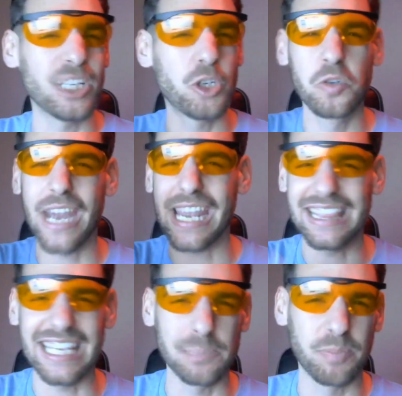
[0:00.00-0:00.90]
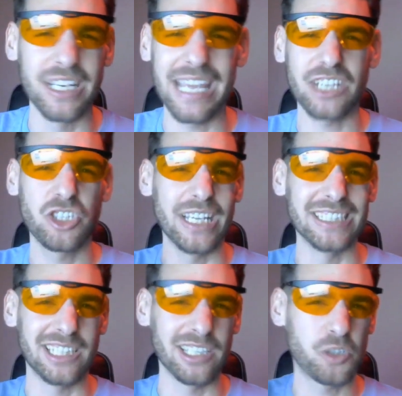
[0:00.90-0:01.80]
to create these
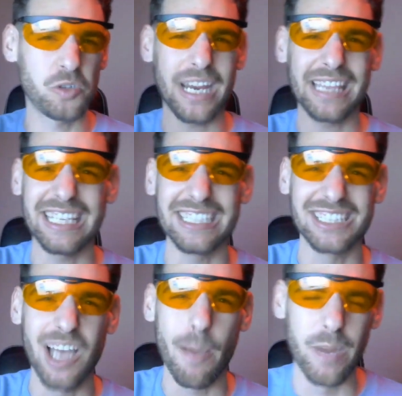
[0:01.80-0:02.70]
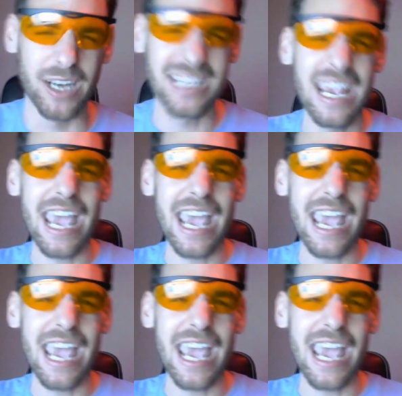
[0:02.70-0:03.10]
predictions and to create these numbers